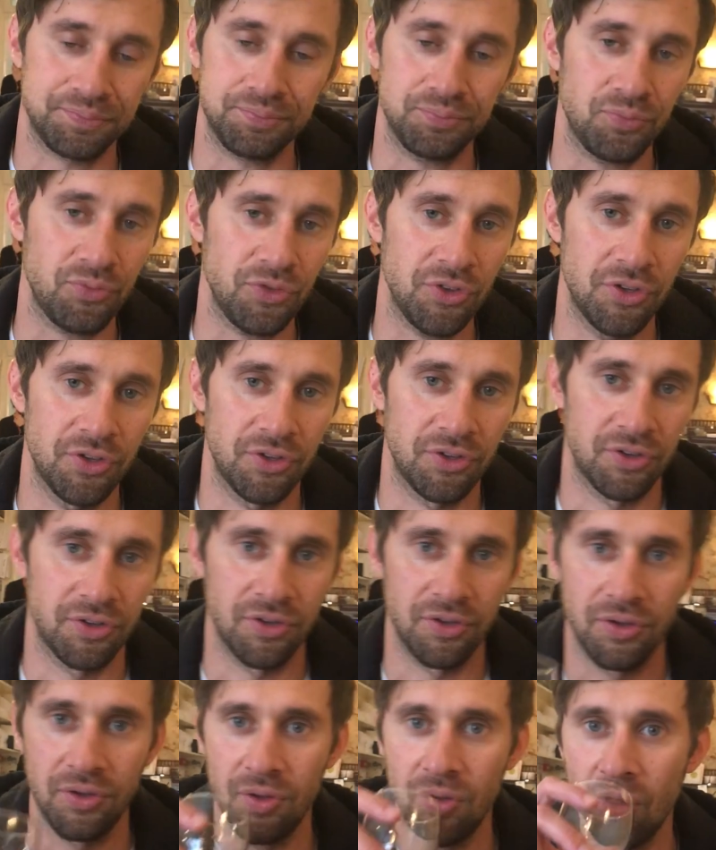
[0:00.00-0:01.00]
Like Jerry
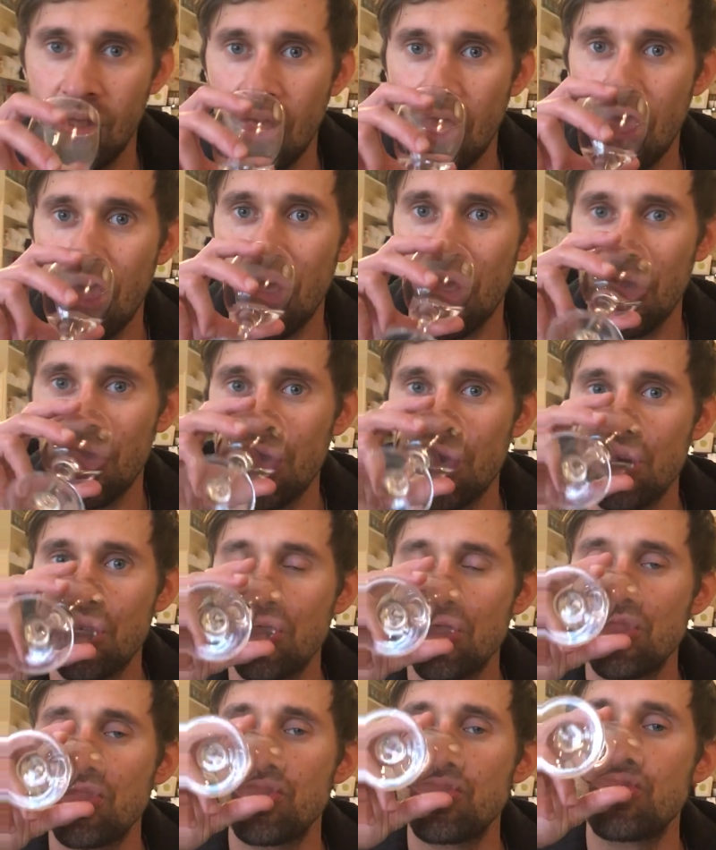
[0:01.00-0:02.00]
Schatzberg with
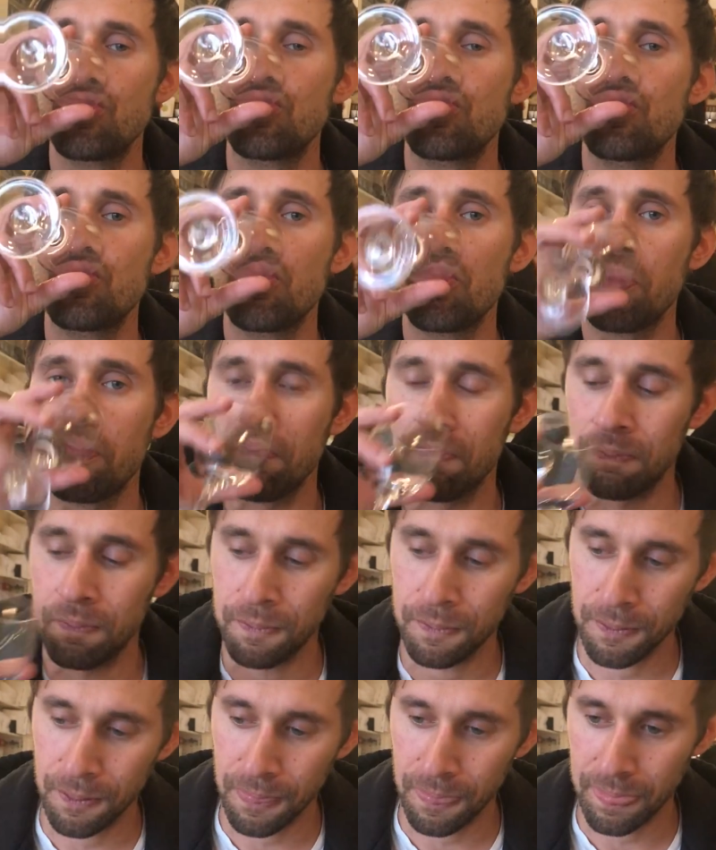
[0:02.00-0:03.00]

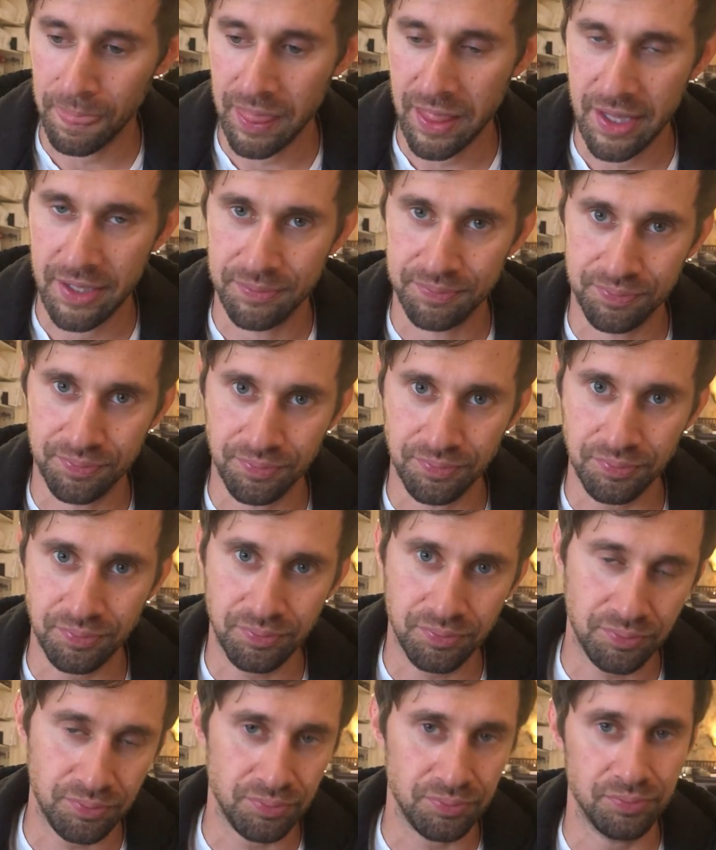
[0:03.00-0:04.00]
Puzzle of the Downfall
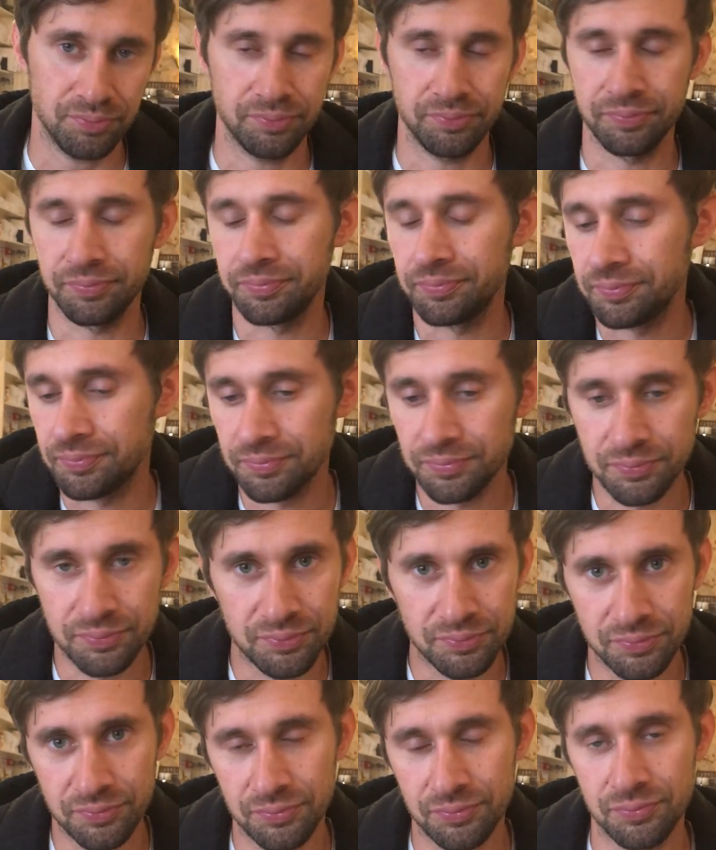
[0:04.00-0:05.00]
Child. It took
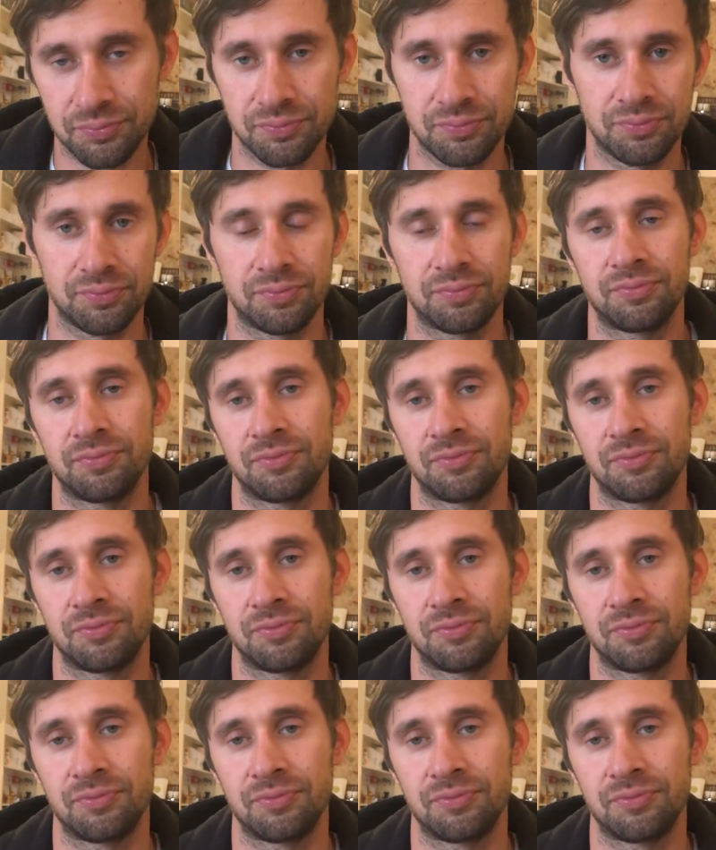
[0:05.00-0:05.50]
20 years.